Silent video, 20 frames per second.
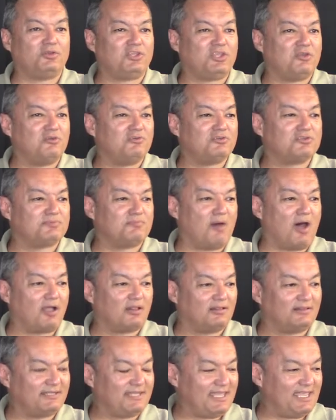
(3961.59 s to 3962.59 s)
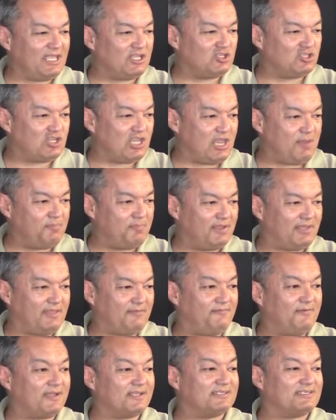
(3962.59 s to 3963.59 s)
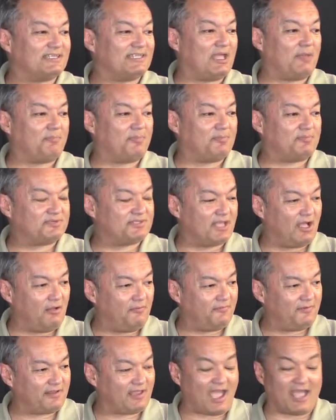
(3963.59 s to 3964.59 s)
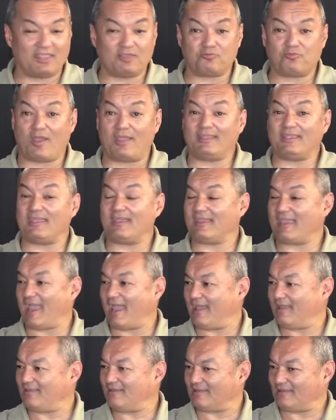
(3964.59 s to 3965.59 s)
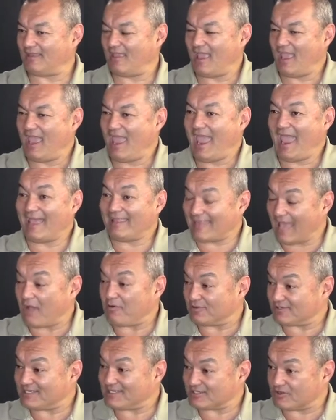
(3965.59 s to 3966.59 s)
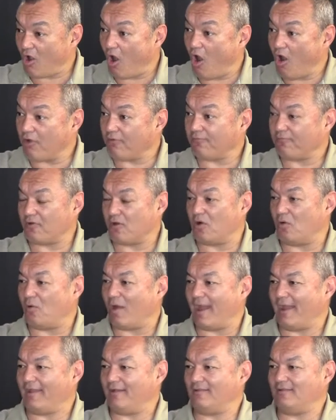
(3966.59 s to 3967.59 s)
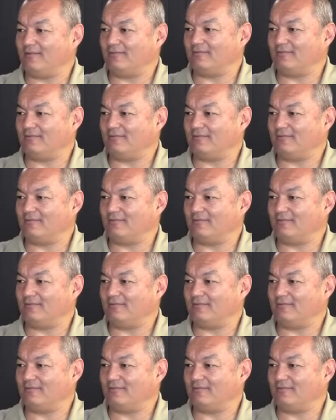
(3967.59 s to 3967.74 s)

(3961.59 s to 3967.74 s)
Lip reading: used Model T cheap, and he fixed it up himself and got it running again, and that was his car for a while.